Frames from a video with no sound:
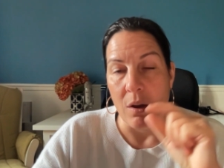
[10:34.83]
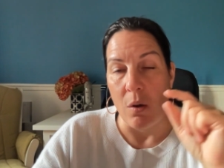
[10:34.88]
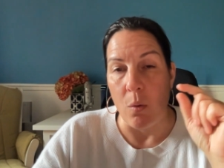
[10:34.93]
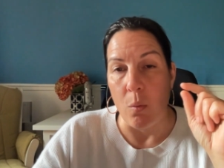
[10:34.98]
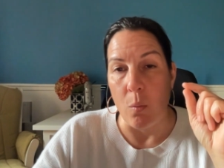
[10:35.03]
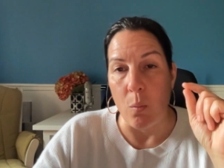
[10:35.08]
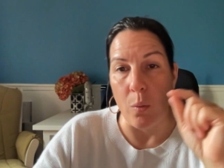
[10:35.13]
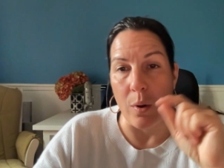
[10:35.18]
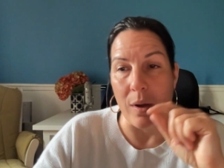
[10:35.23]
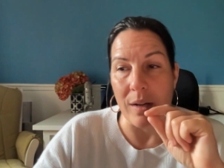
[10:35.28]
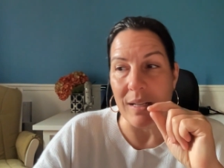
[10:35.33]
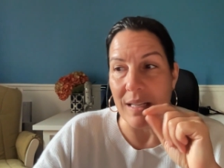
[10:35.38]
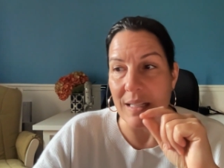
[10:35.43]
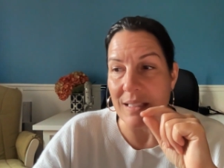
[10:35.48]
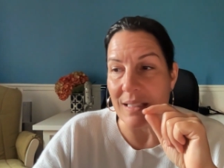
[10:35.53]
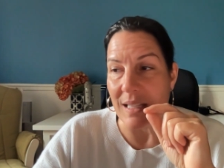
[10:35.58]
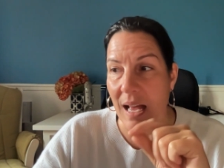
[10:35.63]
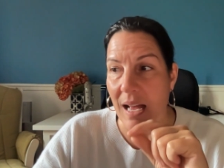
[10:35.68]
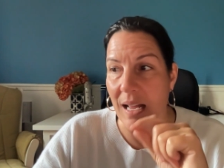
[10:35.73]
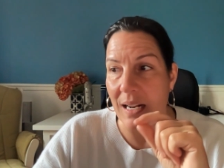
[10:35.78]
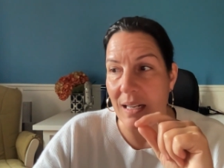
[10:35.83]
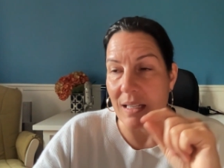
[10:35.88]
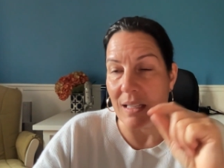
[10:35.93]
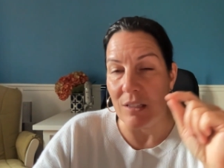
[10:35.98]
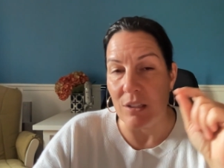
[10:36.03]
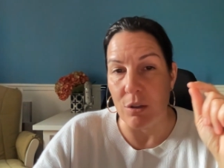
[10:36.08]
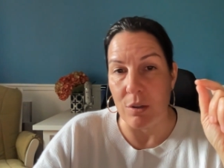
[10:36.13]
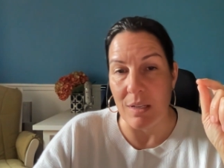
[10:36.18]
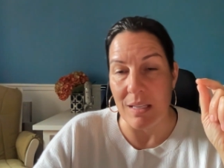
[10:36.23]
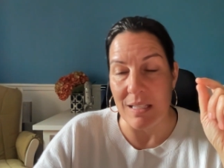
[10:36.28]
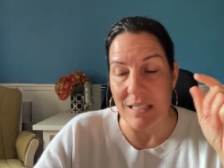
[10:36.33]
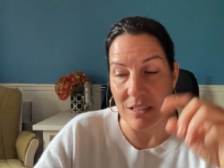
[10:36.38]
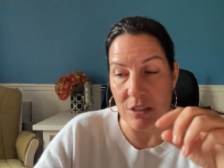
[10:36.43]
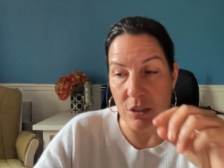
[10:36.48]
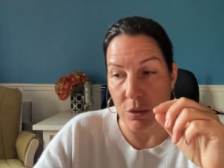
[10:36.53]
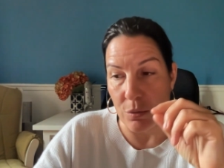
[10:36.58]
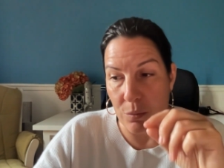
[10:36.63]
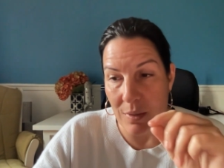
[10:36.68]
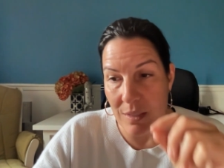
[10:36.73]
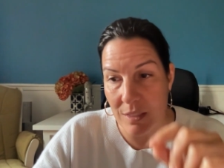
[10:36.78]
what exactly there is
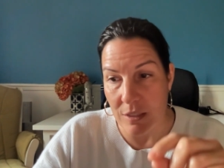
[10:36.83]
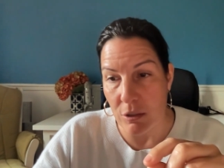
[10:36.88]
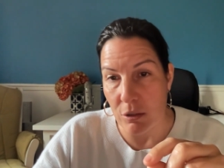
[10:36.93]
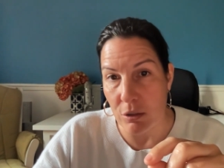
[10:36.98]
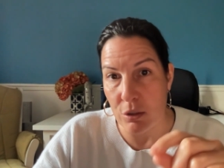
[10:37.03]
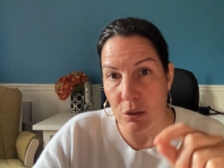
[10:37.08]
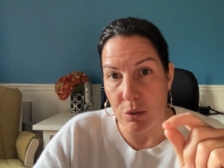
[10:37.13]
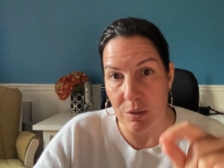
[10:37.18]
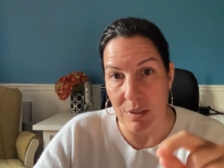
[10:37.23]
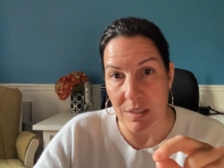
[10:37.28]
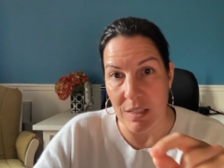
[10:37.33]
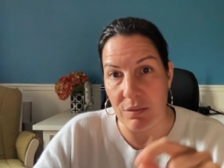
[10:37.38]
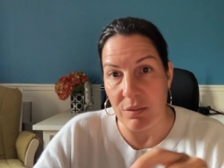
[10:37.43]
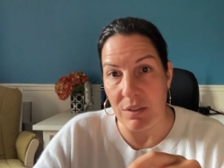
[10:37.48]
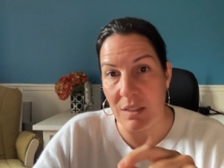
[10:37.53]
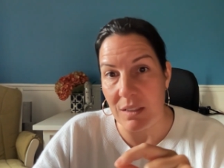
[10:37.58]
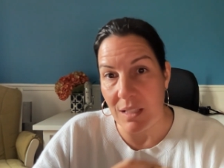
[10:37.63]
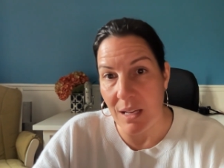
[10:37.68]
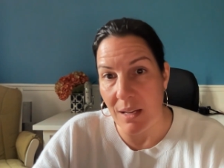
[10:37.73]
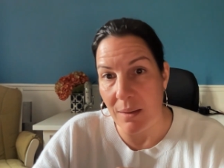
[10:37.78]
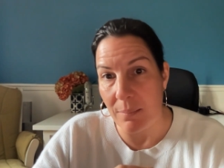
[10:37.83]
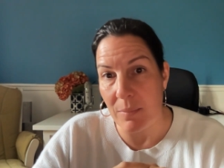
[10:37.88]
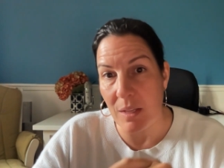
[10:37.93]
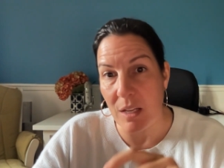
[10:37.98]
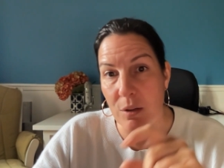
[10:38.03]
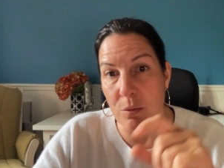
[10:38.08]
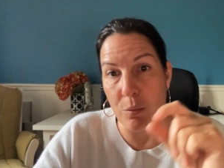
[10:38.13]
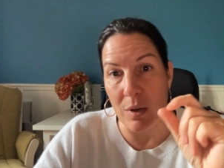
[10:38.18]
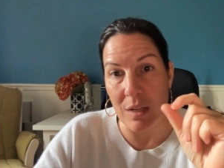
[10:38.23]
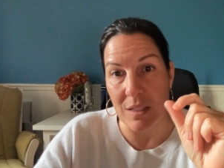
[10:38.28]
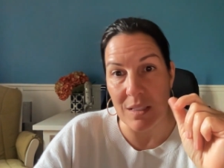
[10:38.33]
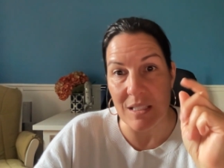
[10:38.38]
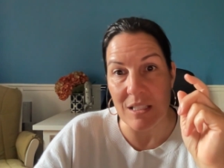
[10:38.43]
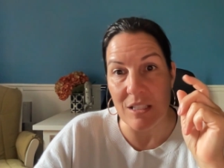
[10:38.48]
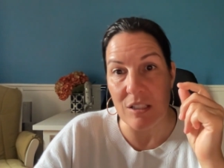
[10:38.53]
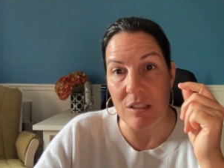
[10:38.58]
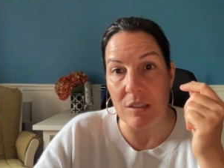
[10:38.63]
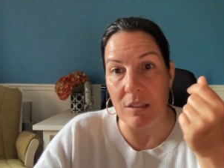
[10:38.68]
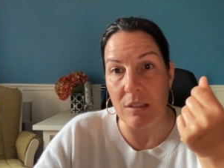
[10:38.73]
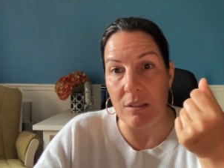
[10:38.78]
the result you're giving them, and what
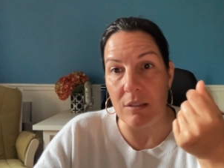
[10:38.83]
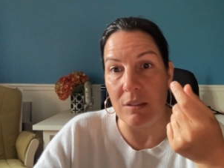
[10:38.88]
is,